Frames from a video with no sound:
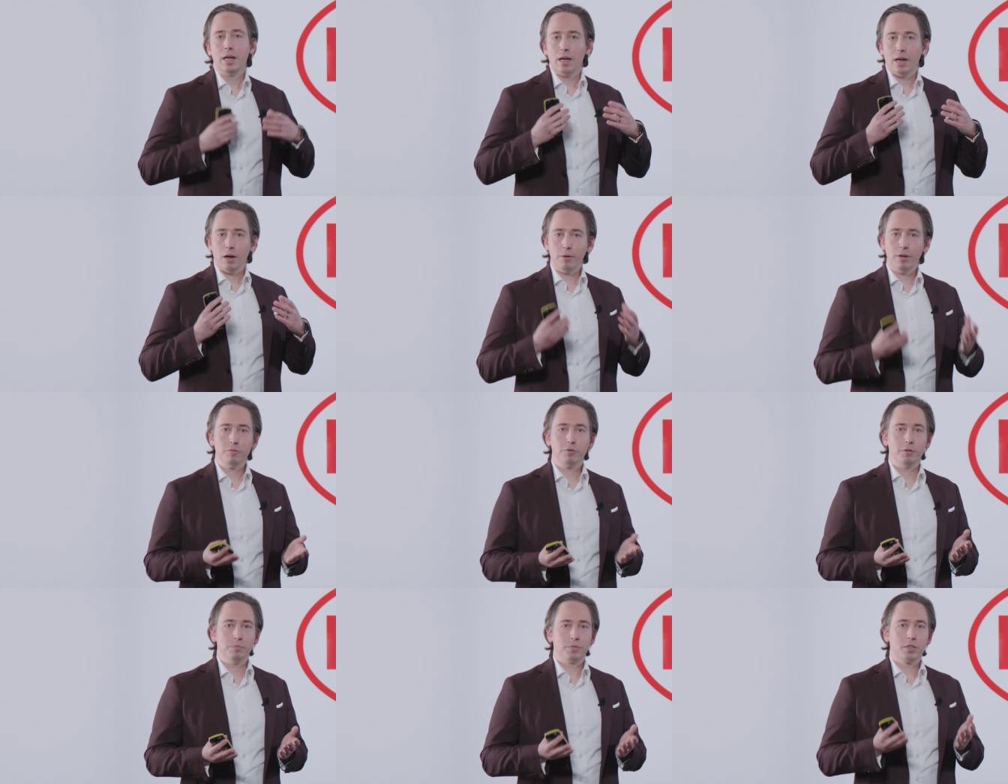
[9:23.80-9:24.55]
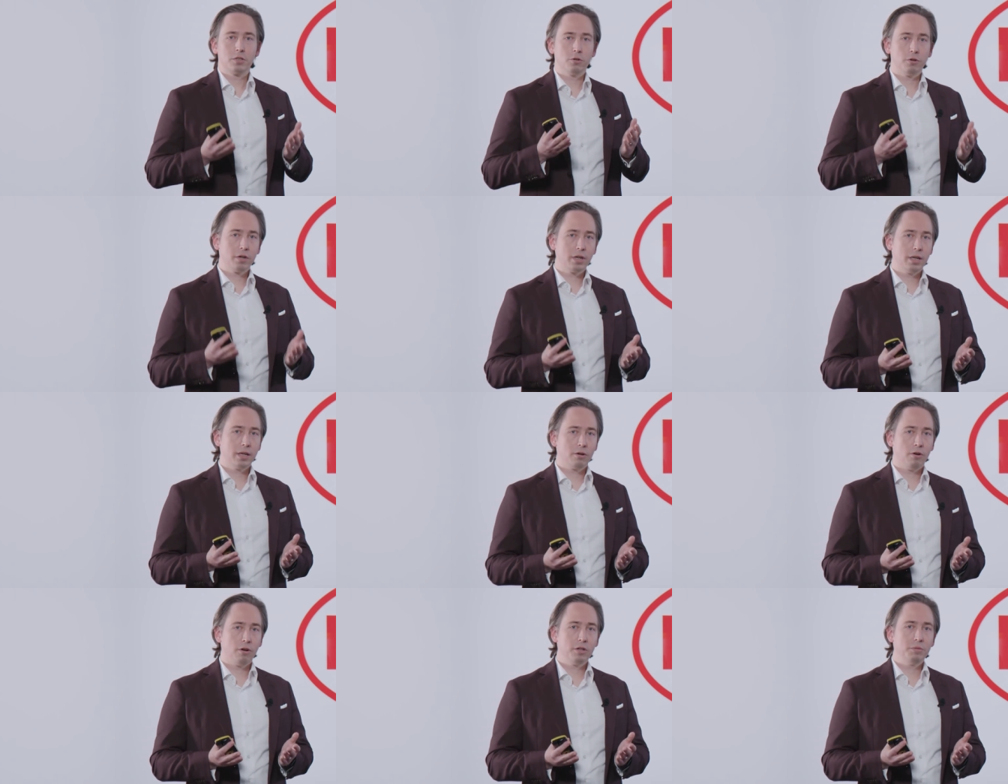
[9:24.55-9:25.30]
However, circular
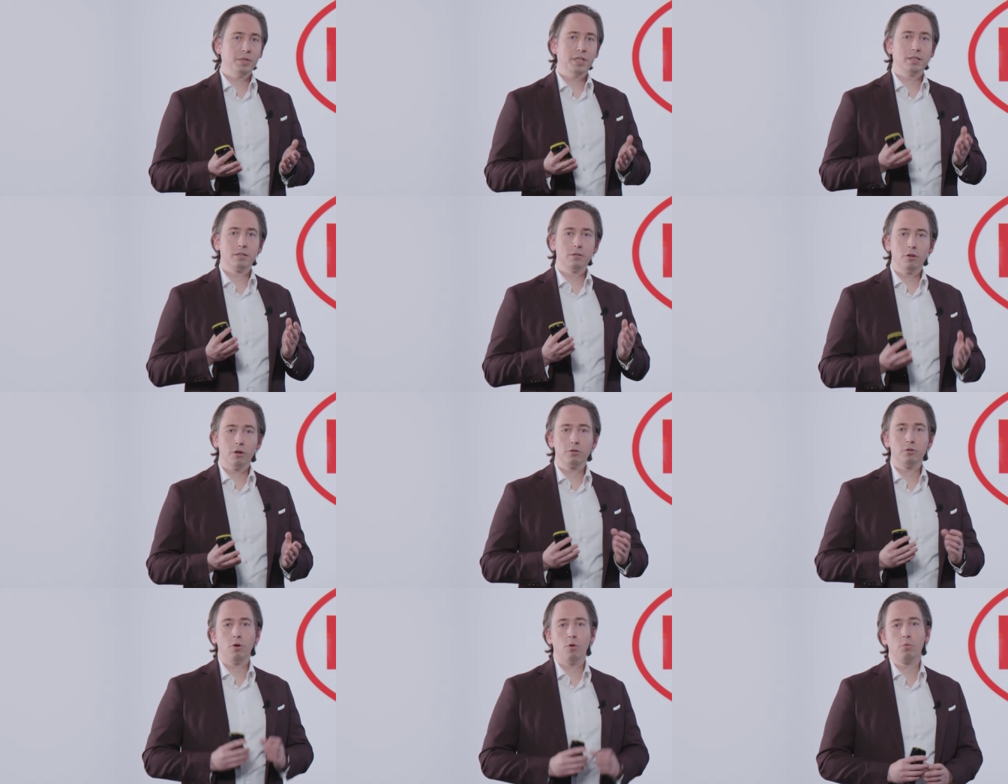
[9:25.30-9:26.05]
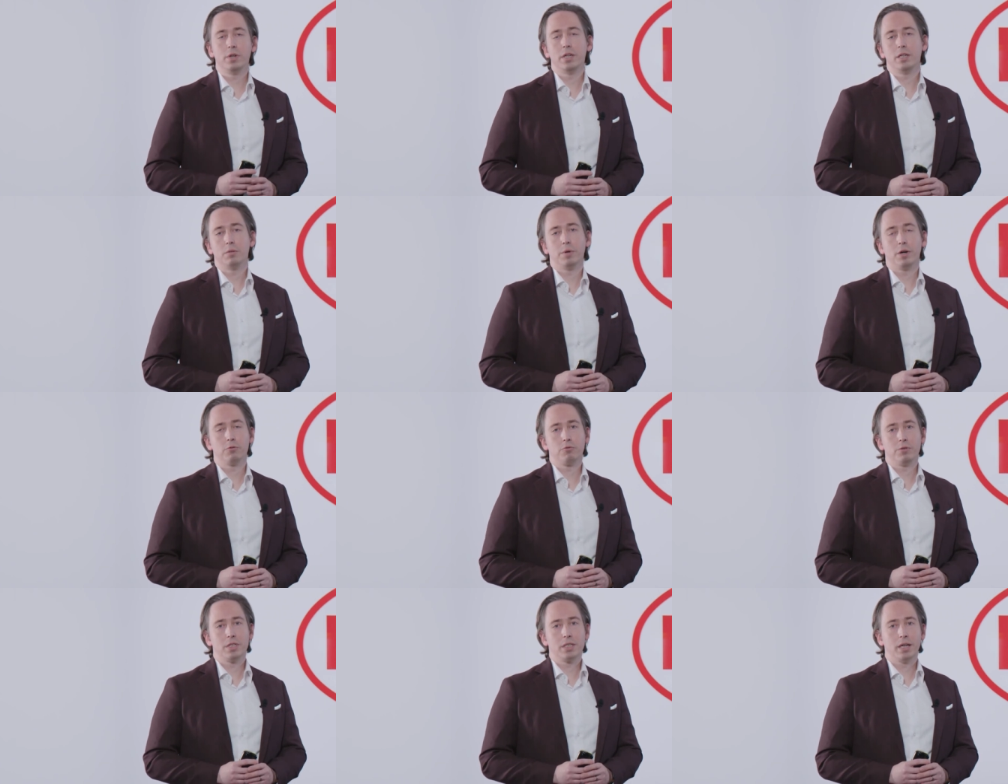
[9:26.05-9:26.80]
economy is not only
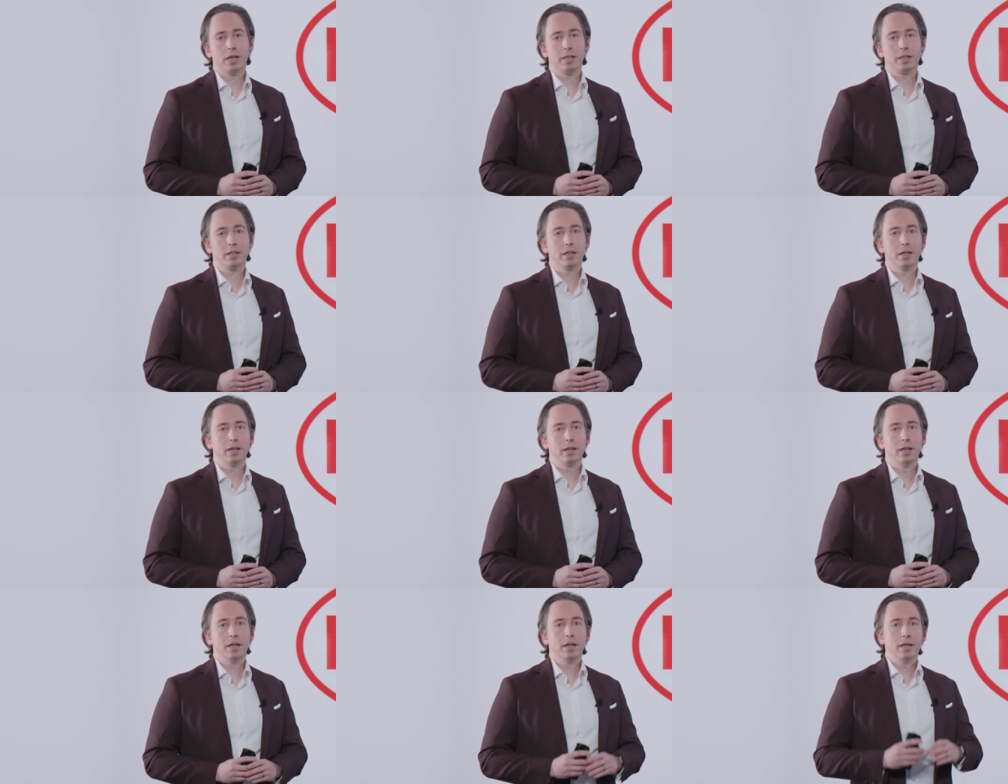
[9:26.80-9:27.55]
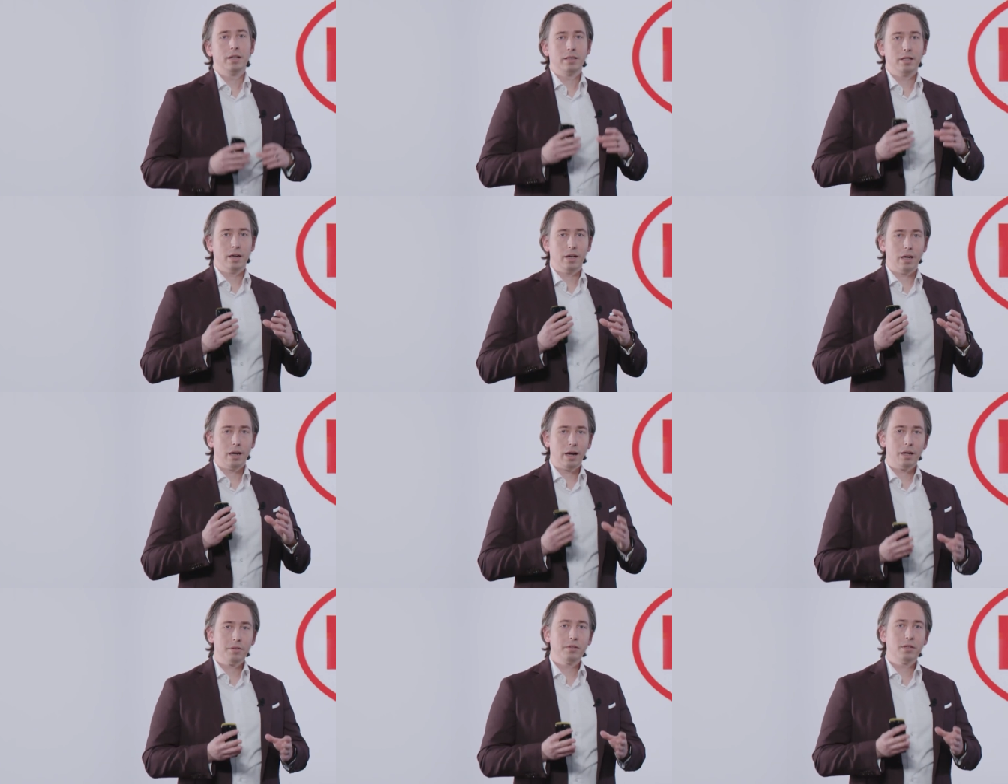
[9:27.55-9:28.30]
about recycling. There are
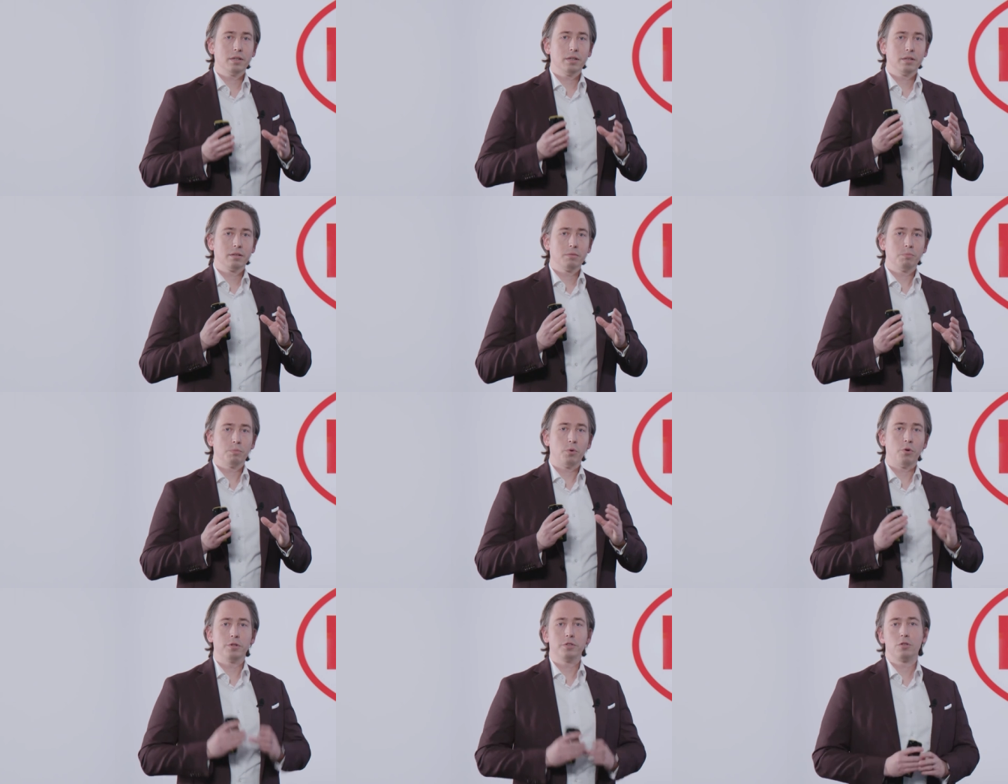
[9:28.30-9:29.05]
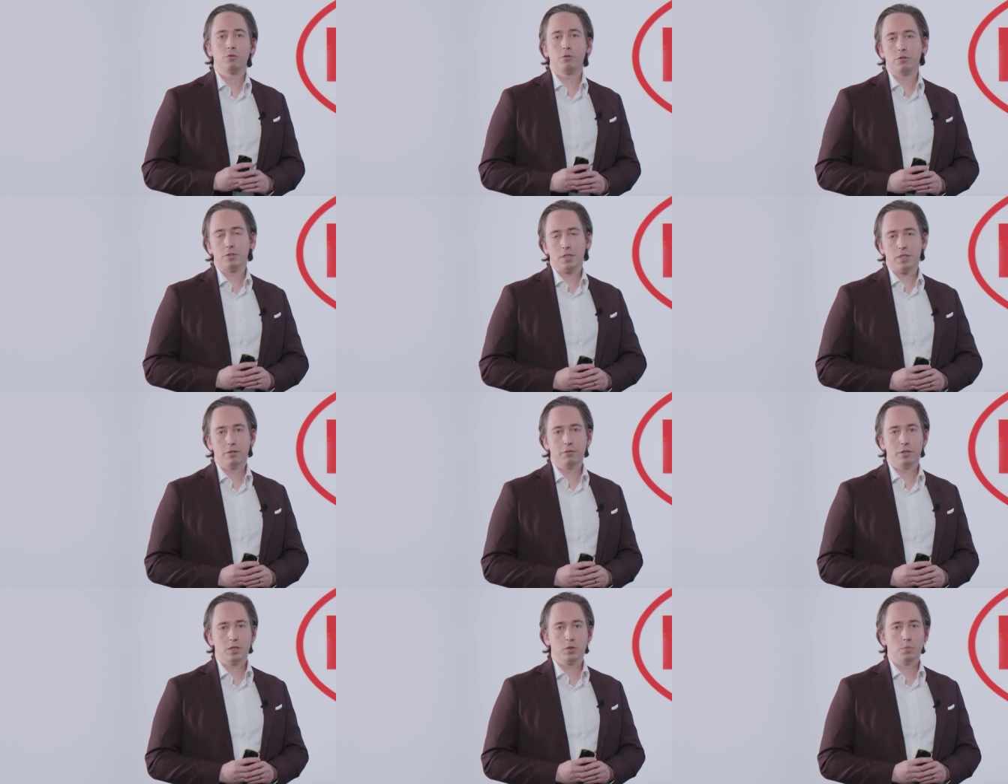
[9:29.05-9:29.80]
other points to
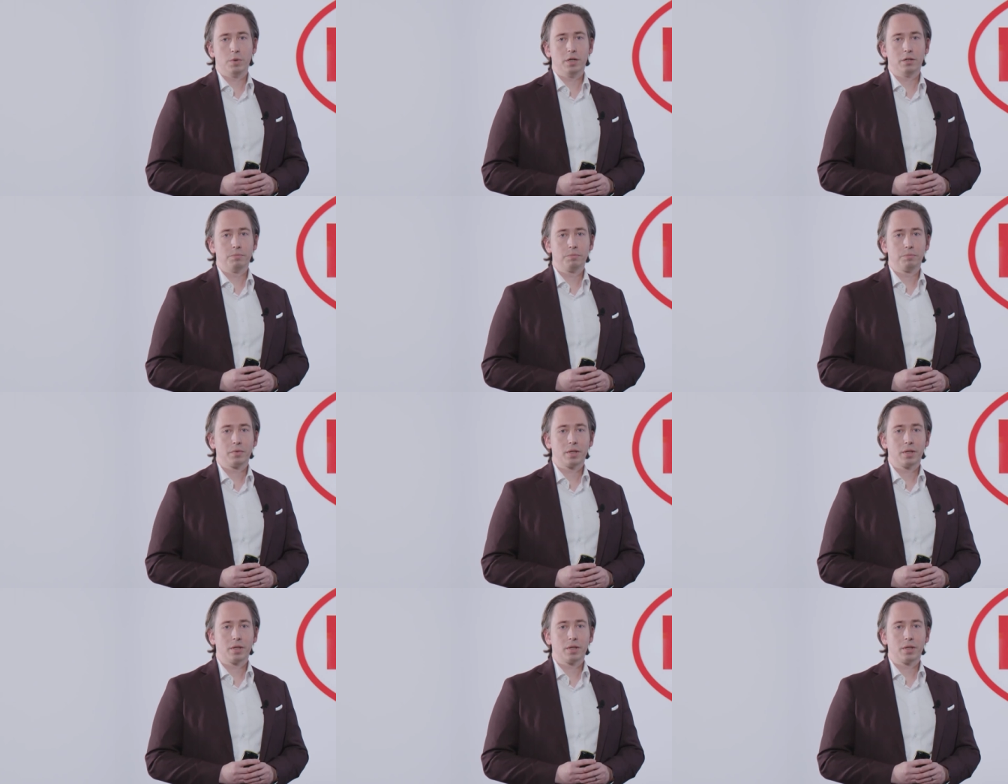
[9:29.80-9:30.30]
consider as well.